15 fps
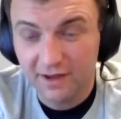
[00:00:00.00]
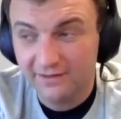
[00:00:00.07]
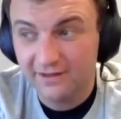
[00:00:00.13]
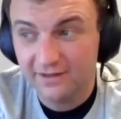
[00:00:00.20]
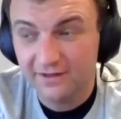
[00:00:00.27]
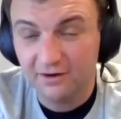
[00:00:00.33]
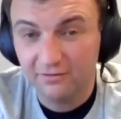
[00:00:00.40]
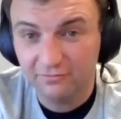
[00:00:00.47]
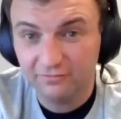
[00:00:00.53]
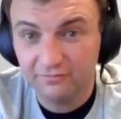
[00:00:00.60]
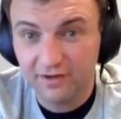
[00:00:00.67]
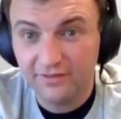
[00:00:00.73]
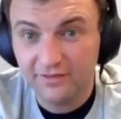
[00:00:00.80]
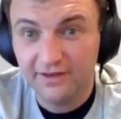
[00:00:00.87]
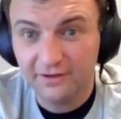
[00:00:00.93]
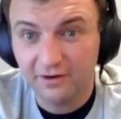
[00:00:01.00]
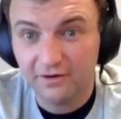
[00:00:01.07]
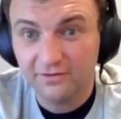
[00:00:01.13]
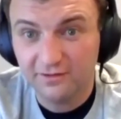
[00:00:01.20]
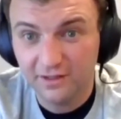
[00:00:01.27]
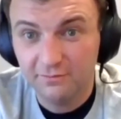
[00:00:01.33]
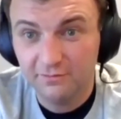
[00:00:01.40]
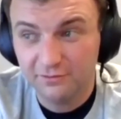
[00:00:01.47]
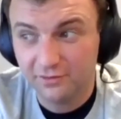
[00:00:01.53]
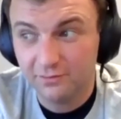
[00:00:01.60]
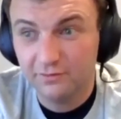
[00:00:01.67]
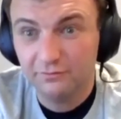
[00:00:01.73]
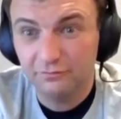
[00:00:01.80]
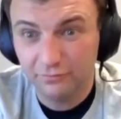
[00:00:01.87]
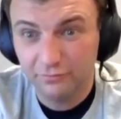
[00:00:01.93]
I think our team is going
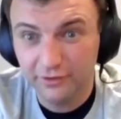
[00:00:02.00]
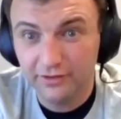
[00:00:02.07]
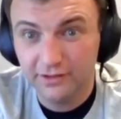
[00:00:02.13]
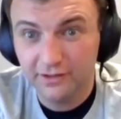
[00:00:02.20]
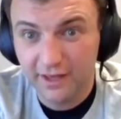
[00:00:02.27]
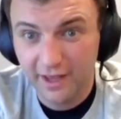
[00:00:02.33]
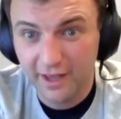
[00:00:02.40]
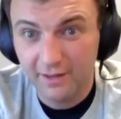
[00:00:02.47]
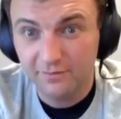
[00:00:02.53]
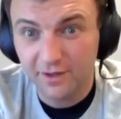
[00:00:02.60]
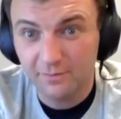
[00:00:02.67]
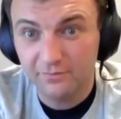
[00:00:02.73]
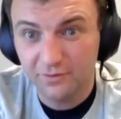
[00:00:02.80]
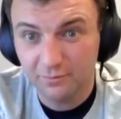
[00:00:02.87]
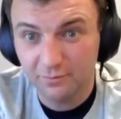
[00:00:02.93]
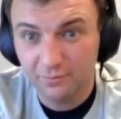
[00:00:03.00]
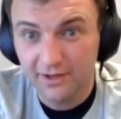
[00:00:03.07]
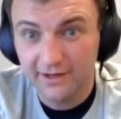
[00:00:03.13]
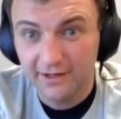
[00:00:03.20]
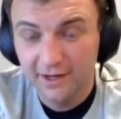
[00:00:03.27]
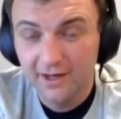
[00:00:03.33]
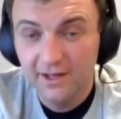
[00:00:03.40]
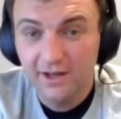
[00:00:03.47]
to be really amped up to play